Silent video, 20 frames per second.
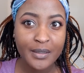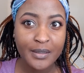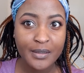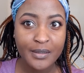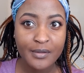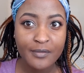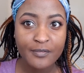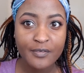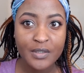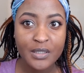
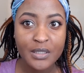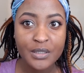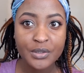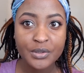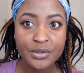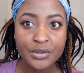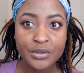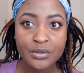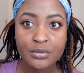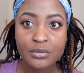
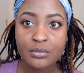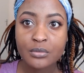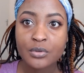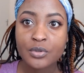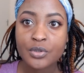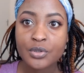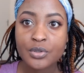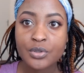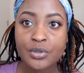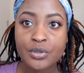evenish,
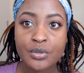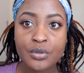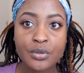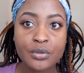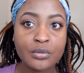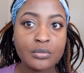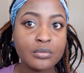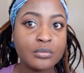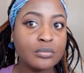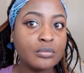not
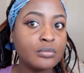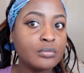so,